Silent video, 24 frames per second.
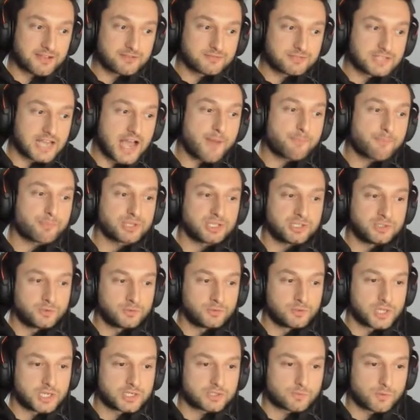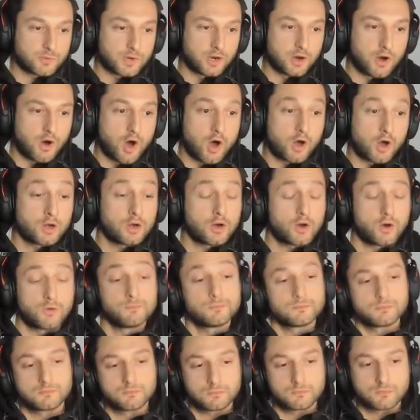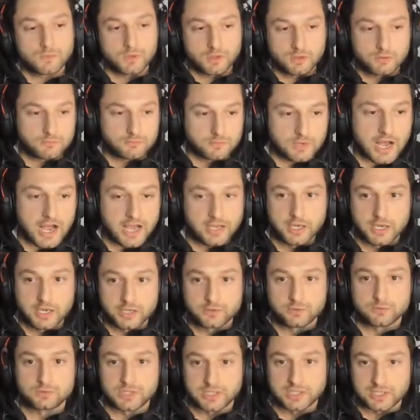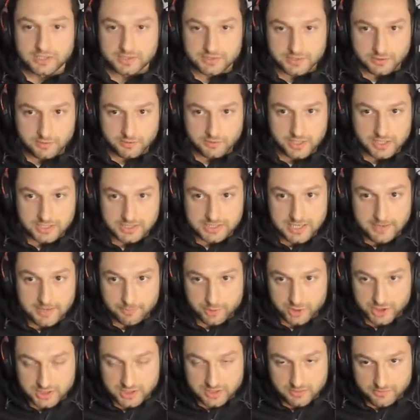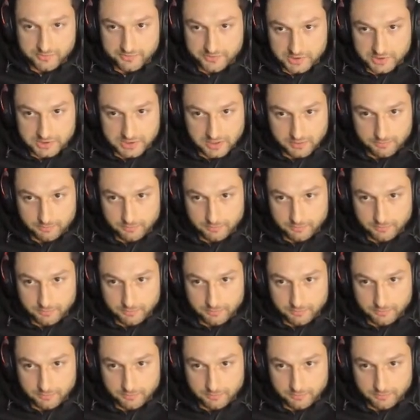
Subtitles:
Napoli do this well. I do think it's the greatest Napoli team of all time.